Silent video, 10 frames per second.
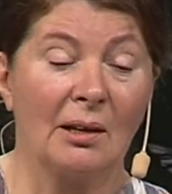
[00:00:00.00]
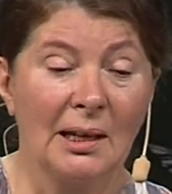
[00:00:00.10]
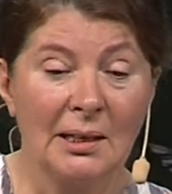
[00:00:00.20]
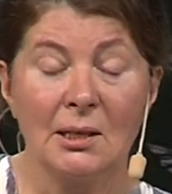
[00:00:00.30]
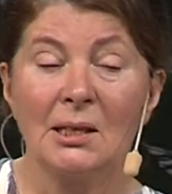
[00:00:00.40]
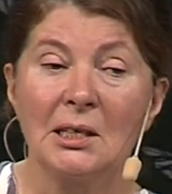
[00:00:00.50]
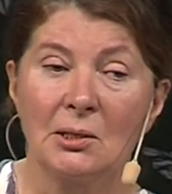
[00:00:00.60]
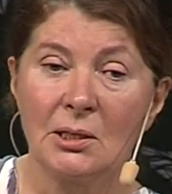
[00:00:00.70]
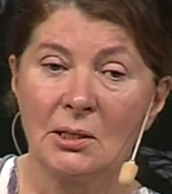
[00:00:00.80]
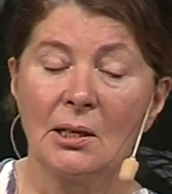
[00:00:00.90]
And I think
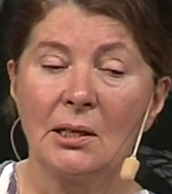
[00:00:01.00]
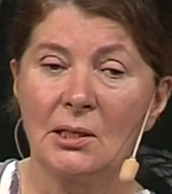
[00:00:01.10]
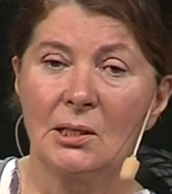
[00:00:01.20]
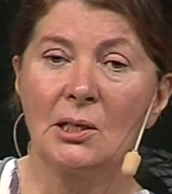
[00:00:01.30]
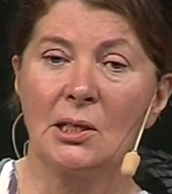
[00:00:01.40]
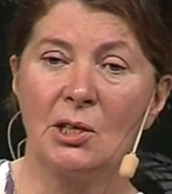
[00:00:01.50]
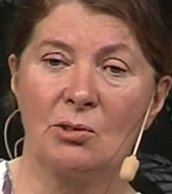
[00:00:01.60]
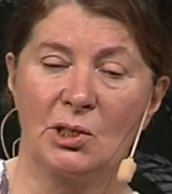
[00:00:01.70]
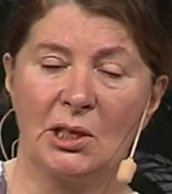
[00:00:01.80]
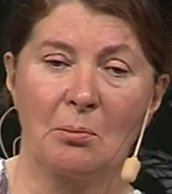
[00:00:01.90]
design is in an
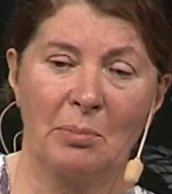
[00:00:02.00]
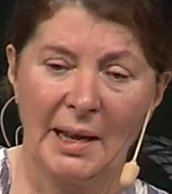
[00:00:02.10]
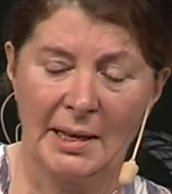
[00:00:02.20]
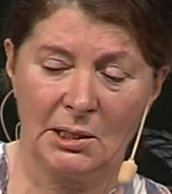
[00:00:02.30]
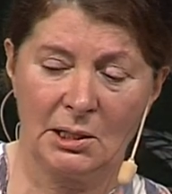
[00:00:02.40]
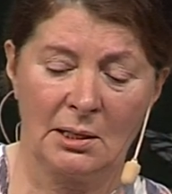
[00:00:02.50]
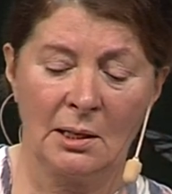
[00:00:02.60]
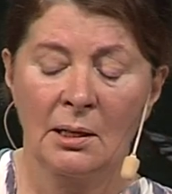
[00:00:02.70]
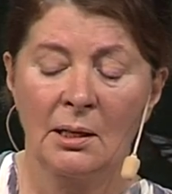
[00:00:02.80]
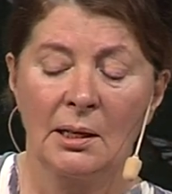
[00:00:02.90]
interesting place
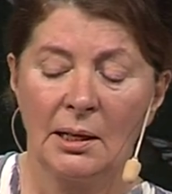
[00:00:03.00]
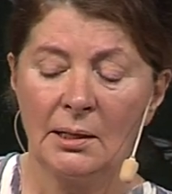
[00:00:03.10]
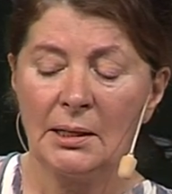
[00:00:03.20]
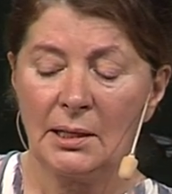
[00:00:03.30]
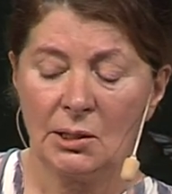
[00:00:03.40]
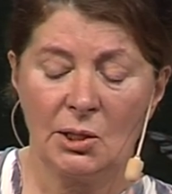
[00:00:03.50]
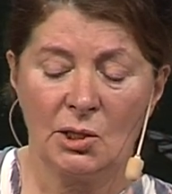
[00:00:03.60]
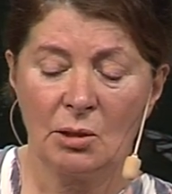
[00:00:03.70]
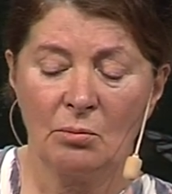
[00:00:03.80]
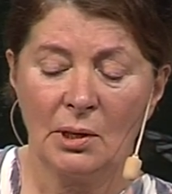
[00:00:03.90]
in that
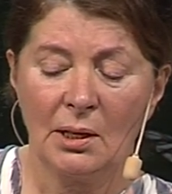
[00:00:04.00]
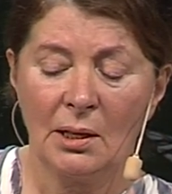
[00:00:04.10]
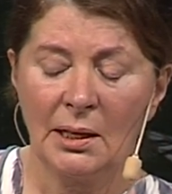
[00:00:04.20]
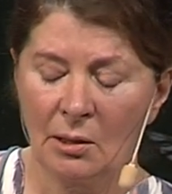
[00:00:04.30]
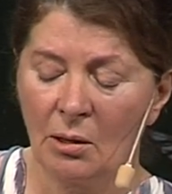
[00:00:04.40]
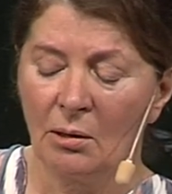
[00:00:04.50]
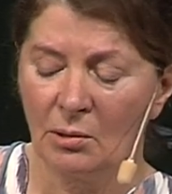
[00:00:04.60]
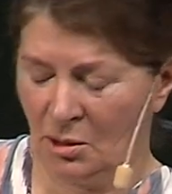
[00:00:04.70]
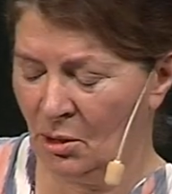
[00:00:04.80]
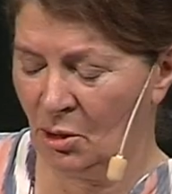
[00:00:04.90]
system. It can't
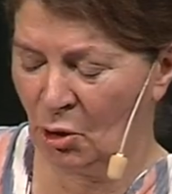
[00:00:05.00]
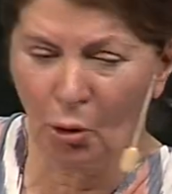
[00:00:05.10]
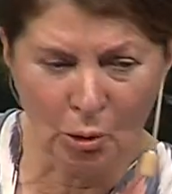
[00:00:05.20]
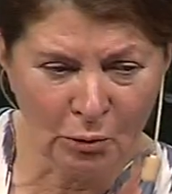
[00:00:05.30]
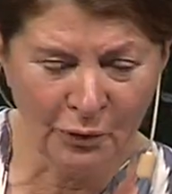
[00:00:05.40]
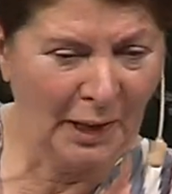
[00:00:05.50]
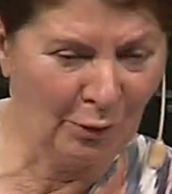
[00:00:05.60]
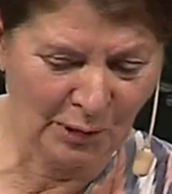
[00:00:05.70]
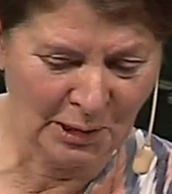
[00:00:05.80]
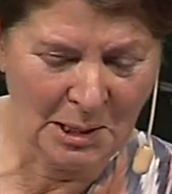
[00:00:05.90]
solve
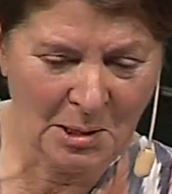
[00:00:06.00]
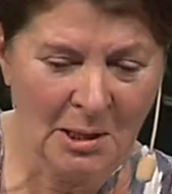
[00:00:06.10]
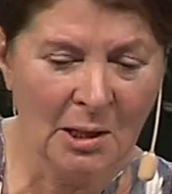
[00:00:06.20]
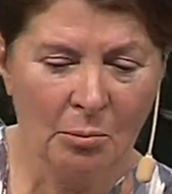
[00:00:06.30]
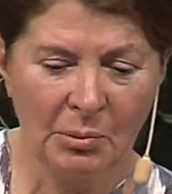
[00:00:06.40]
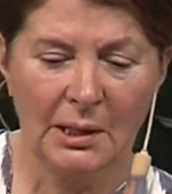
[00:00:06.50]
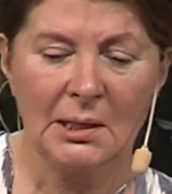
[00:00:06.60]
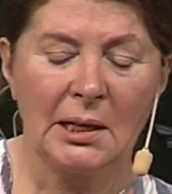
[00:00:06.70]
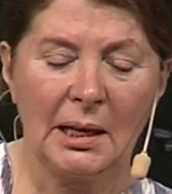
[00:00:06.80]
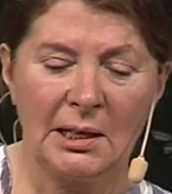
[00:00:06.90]
everything, but I think
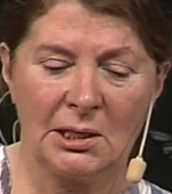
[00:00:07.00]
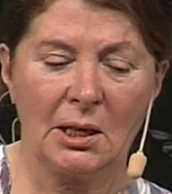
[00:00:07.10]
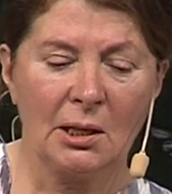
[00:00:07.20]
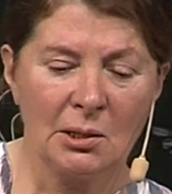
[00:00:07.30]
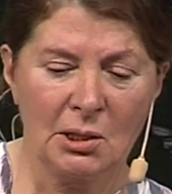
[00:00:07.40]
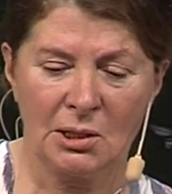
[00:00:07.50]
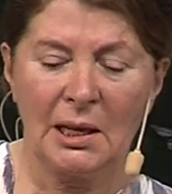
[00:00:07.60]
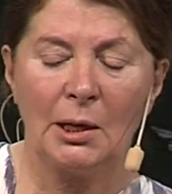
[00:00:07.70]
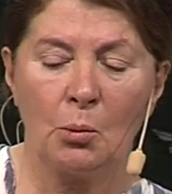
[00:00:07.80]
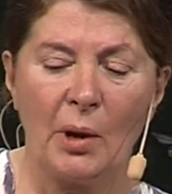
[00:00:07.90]
it has to understand
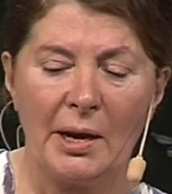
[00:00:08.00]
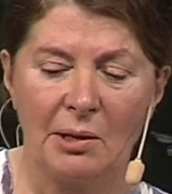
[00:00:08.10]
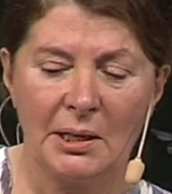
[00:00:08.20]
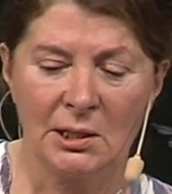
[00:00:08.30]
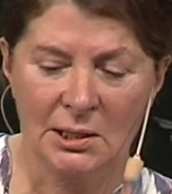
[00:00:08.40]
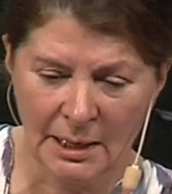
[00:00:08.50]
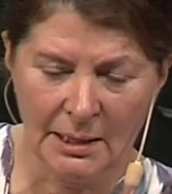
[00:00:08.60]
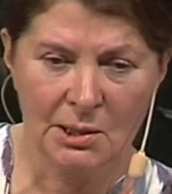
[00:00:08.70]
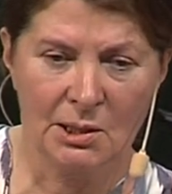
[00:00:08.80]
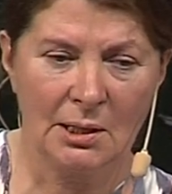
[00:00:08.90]
where it
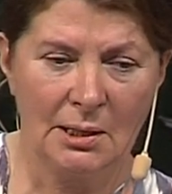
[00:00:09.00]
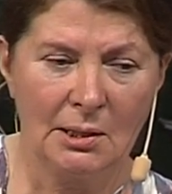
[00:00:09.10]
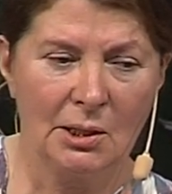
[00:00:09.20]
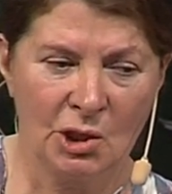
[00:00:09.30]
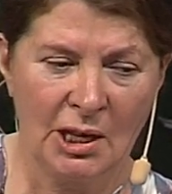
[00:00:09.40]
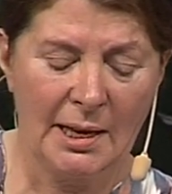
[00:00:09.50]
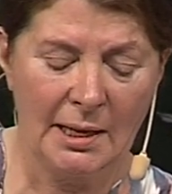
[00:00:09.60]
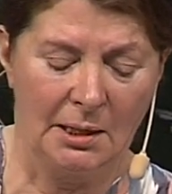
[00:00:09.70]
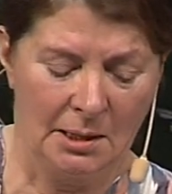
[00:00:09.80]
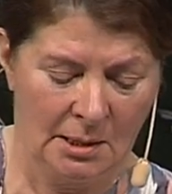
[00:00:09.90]
sits in the
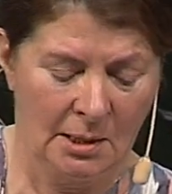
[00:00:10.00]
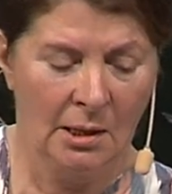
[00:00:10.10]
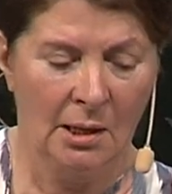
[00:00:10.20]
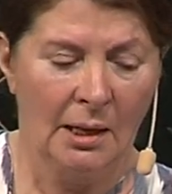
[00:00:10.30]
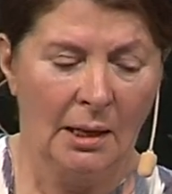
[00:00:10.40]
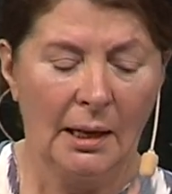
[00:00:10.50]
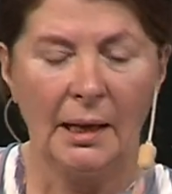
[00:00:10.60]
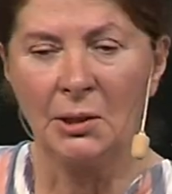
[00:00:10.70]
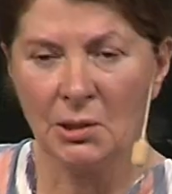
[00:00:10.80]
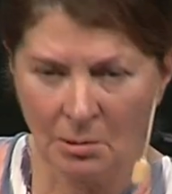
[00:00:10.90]
chain
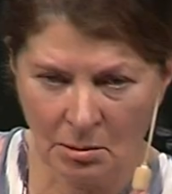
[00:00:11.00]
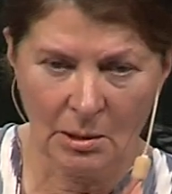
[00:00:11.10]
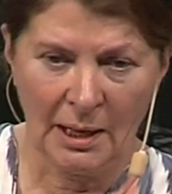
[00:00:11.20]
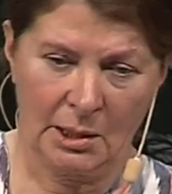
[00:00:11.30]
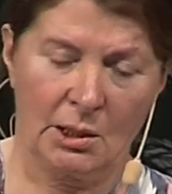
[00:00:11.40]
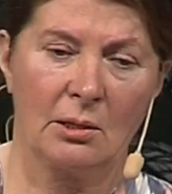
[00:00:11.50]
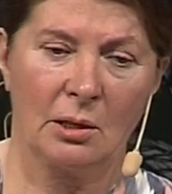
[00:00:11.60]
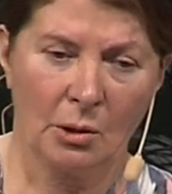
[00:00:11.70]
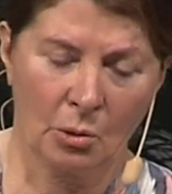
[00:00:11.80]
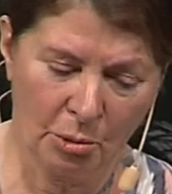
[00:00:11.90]
and act
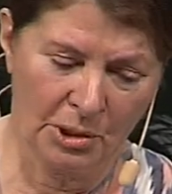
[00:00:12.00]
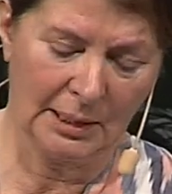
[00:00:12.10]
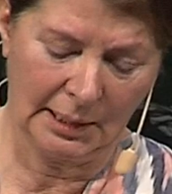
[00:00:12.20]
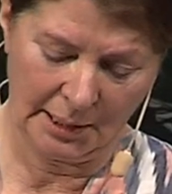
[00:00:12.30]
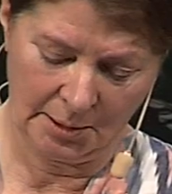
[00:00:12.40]
accordingly.